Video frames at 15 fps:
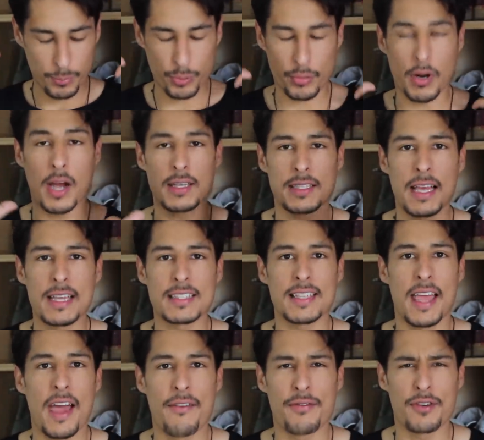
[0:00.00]

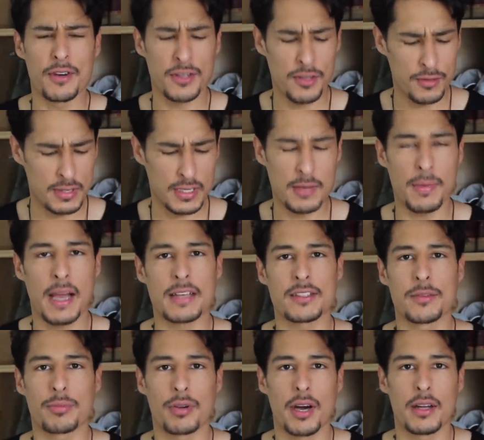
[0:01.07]
process ever using the
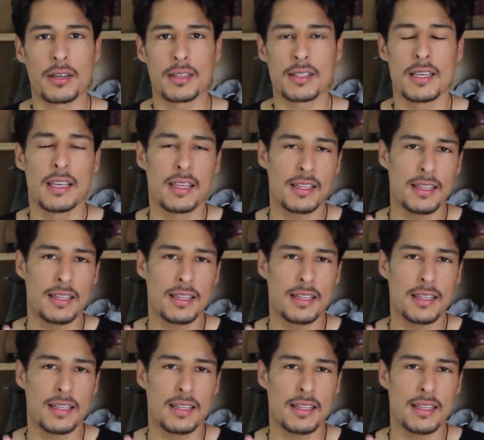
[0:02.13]
Baxter products.